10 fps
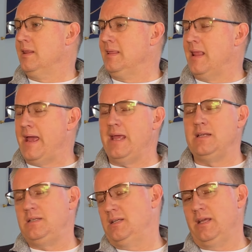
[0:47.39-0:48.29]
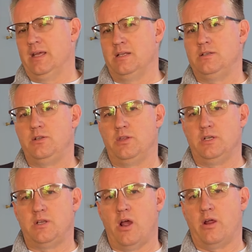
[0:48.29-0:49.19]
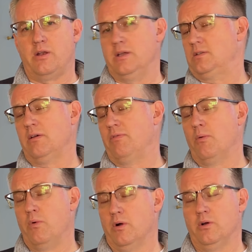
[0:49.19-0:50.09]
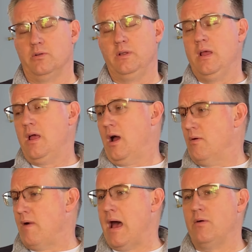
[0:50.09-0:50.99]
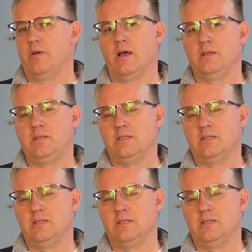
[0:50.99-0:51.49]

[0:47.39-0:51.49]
light into the darkness of the world around us,